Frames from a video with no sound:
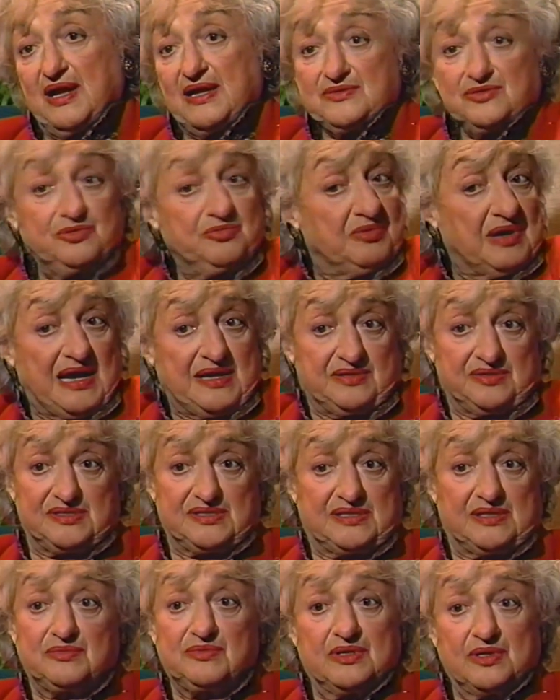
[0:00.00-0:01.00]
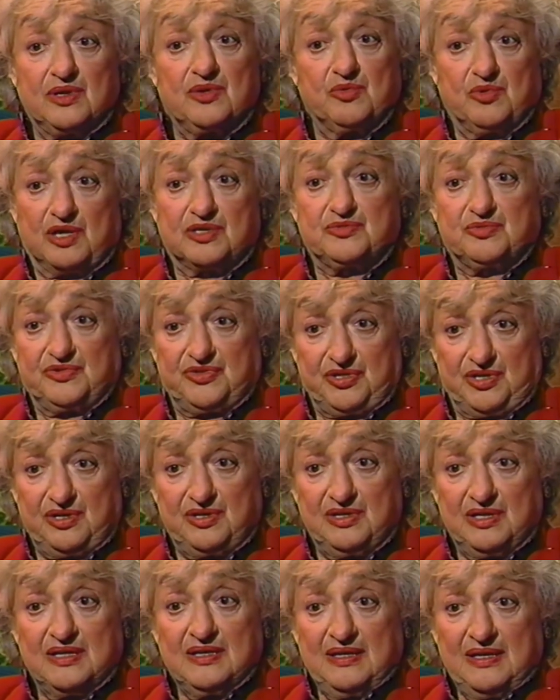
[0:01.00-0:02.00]
I knew writers that worked with
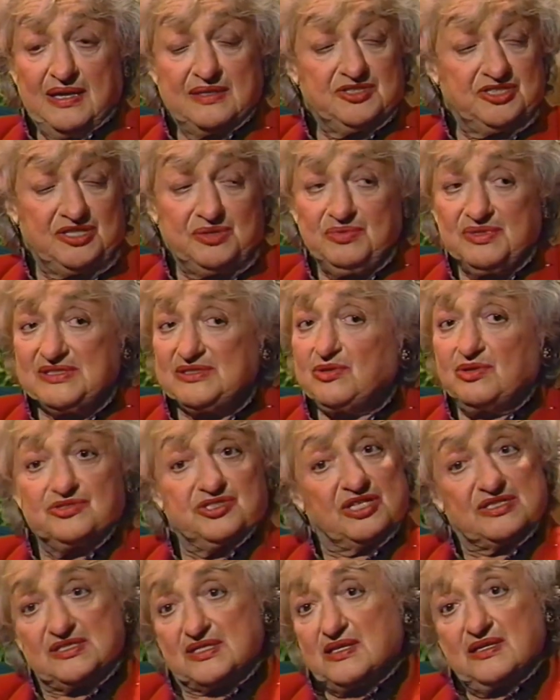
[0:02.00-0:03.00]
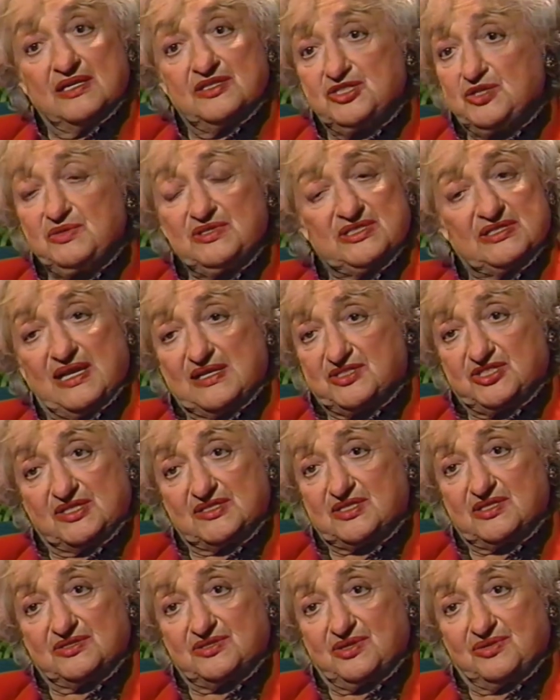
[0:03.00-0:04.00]
her, and she was no just she was not
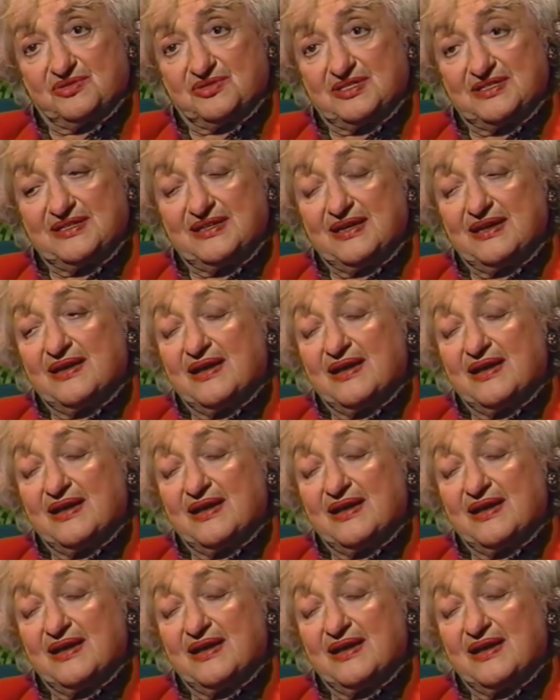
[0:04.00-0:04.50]
just a token.